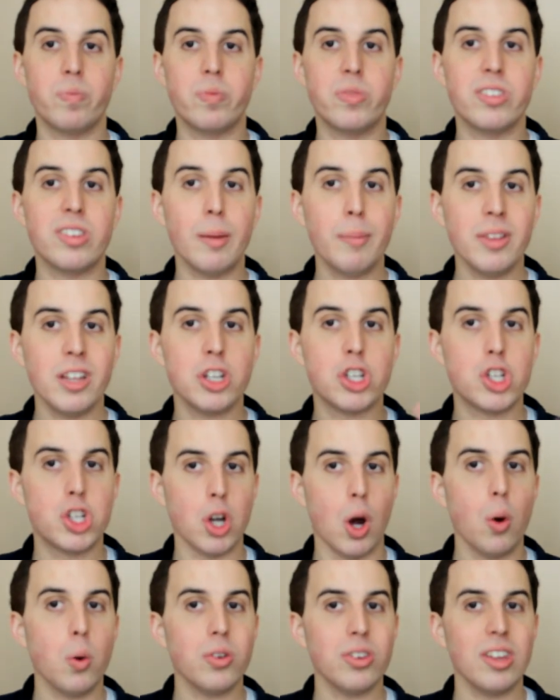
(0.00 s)
Some of the
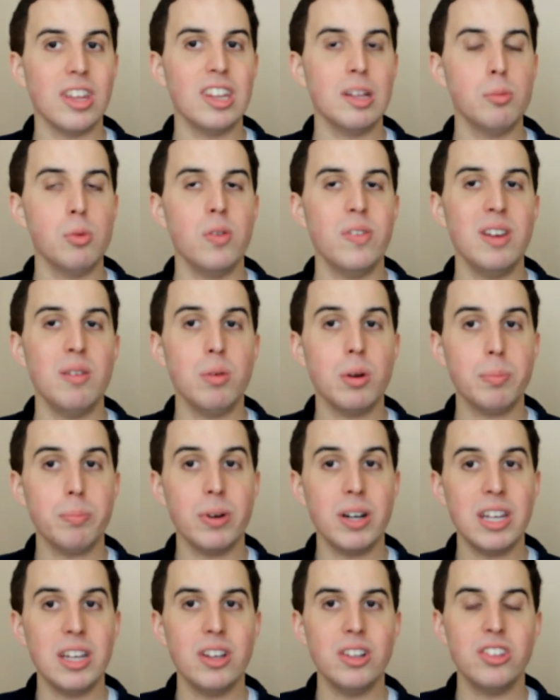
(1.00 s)
jokes in the movie were
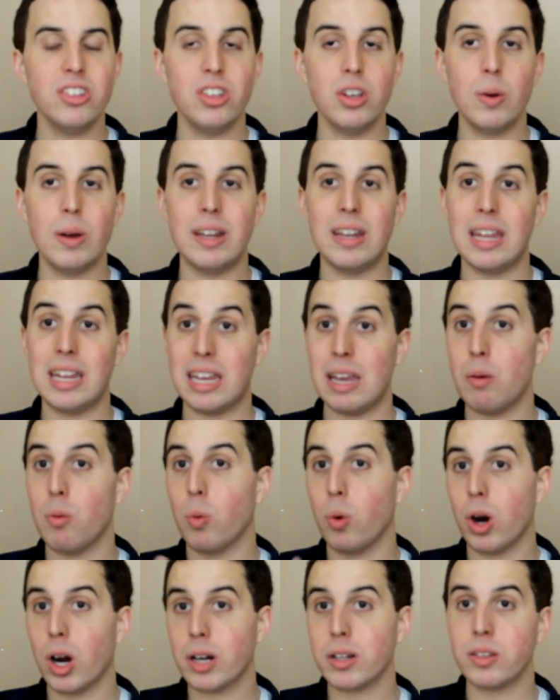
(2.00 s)
pretty good too, and like it
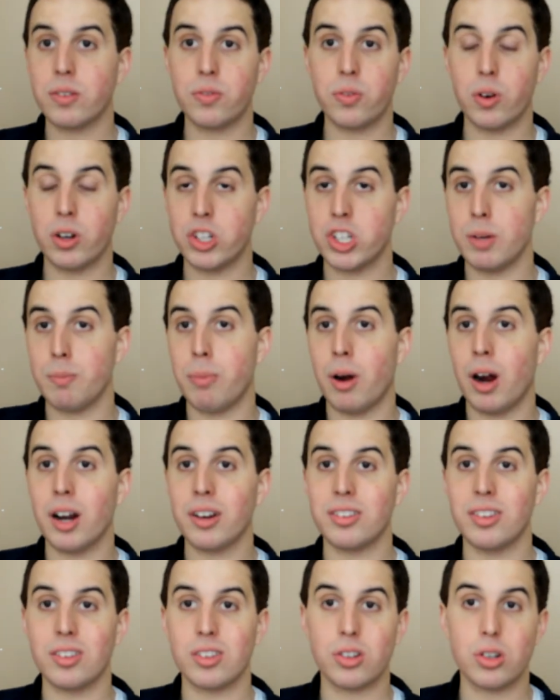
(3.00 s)
worked for Jim
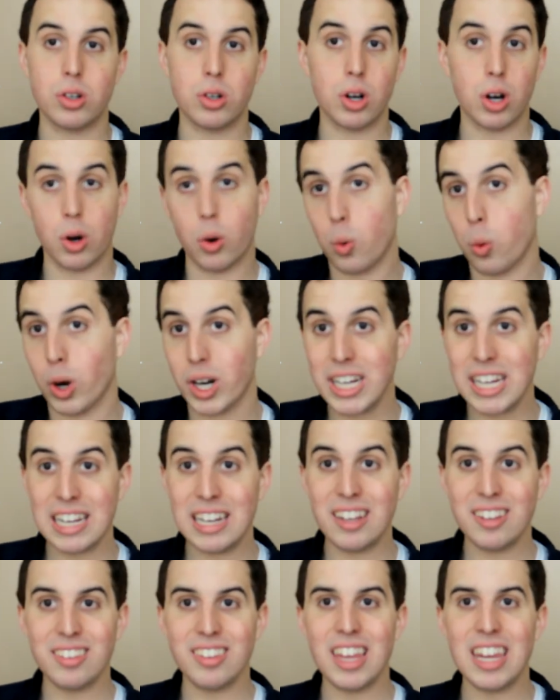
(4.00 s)
Parsons'
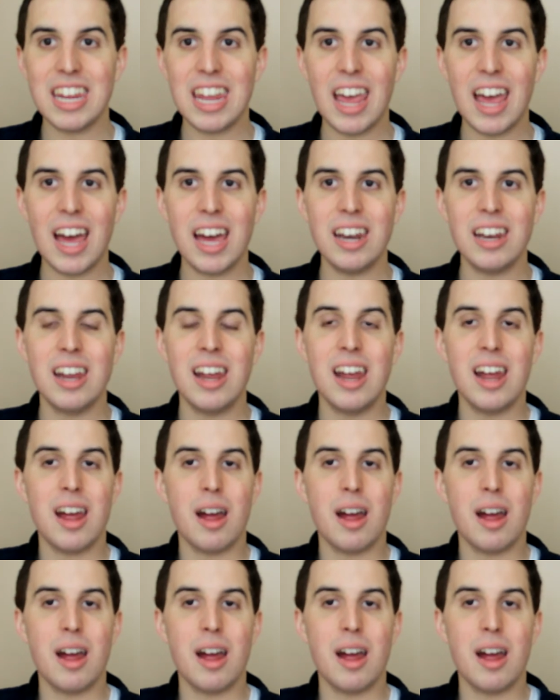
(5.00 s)
quirkiness that he had.